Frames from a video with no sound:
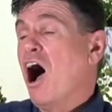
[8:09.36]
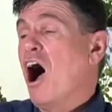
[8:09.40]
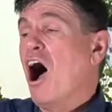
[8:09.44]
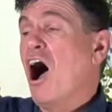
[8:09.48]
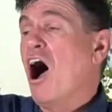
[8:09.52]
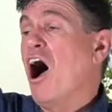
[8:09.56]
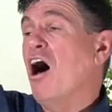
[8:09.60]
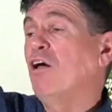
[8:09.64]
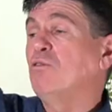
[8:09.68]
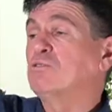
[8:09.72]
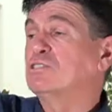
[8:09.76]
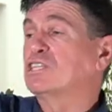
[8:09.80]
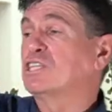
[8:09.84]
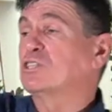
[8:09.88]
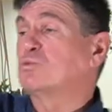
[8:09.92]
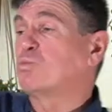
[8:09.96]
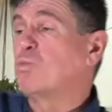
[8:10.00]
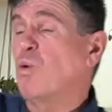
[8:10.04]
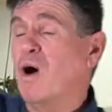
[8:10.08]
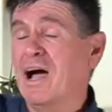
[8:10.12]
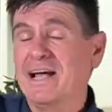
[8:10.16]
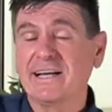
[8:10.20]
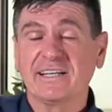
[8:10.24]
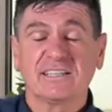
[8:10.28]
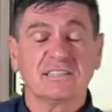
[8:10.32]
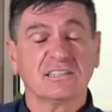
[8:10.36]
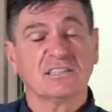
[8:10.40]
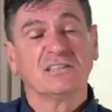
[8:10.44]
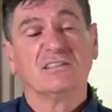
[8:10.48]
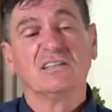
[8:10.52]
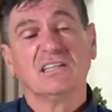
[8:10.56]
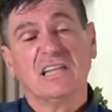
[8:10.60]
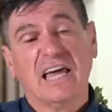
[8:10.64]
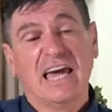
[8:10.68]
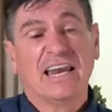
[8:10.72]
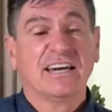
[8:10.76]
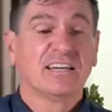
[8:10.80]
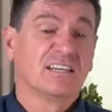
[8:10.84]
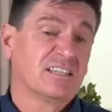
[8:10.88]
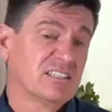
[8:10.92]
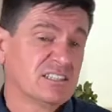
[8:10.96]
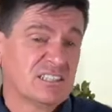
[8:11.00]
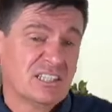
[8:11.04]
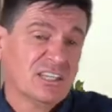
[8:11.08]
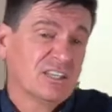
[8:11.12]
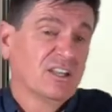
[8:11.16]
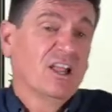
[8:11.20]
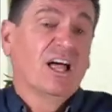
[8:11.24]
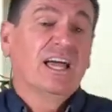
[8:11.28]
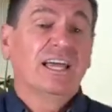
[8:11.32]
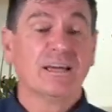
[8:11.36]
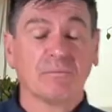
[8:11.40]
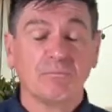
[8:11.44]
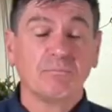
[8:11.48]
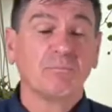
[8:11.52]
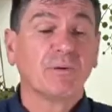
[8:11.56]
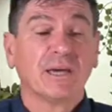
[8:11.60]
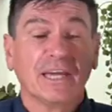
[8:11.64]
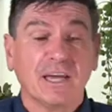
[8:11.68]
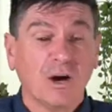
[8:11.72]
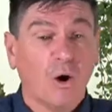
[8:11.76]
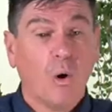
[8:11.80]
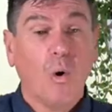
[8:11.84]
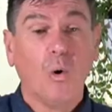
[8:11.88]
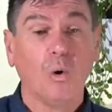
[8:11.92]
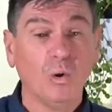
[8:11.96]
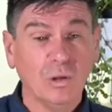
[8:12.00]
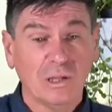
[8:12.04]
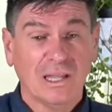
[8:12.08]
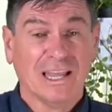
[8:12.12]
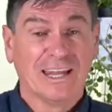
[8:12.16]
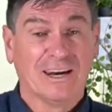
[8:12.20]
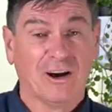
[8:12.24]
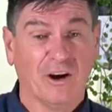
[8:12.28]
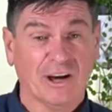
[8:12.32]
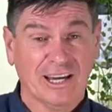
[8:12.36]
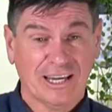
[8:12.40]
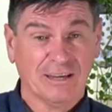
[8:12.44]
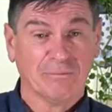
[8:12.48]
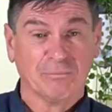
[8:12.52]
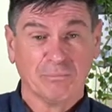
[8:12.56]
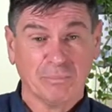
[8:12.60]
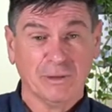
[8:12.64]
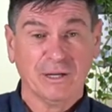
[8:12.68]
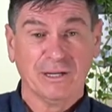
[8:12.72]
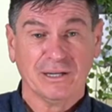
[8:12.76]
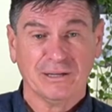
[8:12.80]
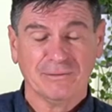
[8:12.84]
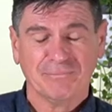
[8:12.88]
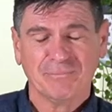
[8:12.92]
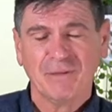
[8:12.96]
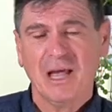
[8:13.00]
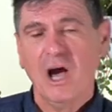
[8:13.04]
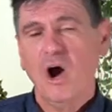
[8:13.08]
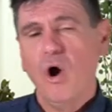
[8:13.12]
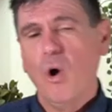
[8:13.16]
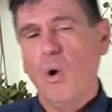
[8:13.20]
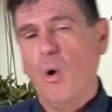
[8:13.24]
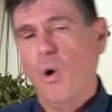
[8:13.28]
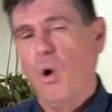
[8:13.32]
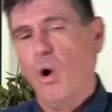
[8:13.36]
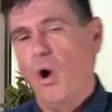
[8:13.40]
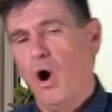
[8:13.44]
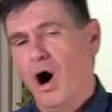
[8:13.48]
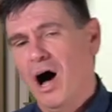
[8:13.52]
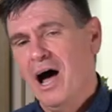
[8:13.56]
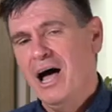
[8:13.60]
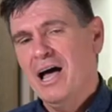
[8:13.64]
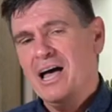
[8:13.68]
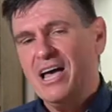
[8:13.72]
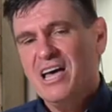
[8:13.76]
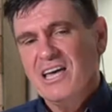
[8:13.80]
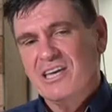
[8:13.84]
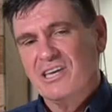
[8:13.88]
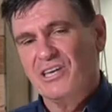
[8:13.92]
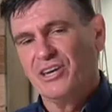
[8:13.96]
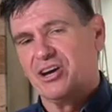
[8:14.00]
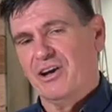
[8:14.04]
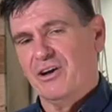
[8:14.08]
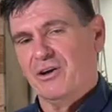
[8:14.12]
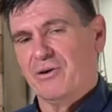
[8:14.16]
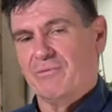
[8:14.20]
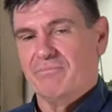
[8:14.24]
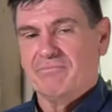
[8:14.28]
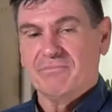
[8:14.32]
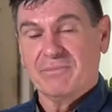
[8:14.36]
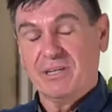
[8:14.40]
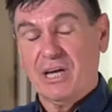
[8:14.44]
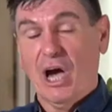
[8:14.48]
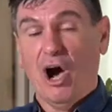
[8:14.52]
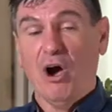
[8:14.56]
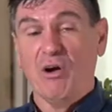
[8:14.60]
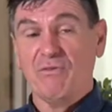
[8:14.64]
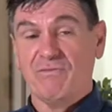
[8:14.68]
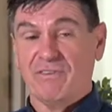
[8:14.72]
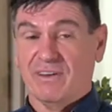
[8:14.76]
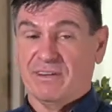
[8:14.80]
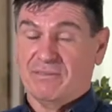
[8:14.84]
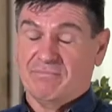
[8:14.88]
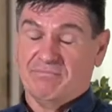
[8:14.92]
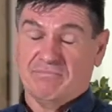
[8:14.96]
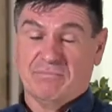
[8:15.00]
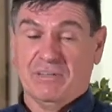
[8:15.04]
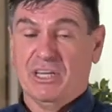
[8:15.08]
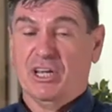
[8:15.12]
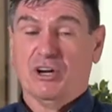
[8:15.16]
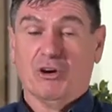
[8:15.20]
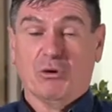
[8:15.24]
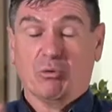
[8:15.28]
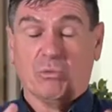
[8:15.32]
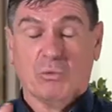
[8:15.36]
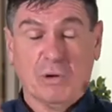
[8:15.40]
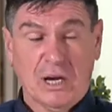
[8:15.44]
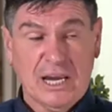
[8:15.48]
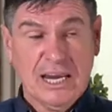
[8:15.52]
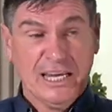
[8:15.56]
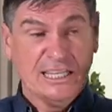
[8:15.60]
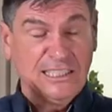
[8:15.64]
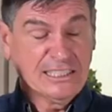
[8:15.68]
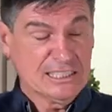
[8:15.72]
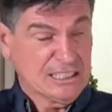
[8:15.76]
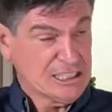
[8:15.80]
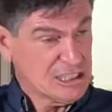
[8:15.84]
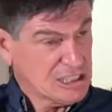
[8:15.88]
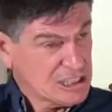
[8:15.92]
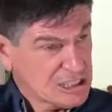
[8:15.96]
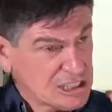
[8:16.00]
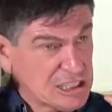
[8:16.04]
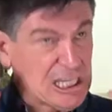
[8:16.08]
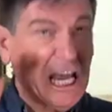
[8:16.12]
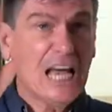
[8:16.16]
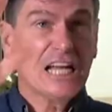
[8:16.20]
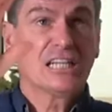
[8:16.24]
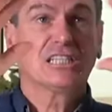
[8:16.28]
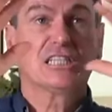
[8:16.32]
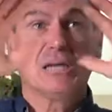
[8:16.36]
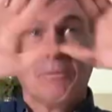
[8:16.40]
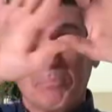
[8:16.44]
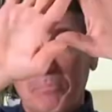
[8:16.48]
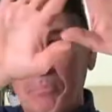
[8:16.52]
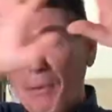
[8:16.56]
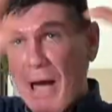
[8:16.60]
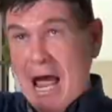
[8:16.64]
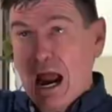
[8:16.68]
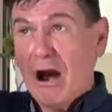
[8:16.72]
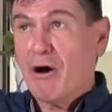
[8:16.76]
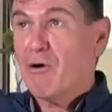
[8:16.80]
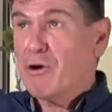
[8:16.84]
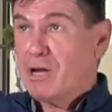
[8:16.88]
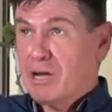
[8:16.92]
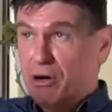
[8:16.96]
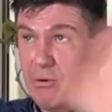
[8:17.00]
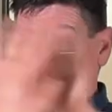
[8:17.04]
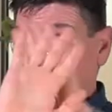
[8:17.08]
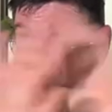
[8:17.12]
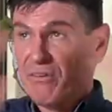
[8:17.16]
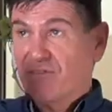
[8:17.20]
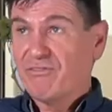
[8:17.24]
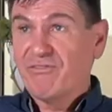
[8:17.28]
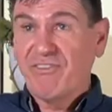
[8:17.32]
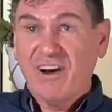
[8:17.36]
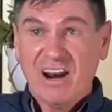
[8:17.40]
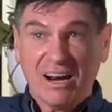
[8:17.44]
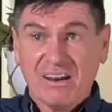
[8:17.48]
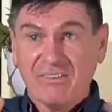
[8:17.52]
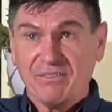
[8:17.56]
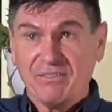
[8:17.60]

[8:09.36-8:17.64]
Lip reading: I'll just wait till then until I can be all that I can be. Or, you know, COVID, you know, it's such a barrier in front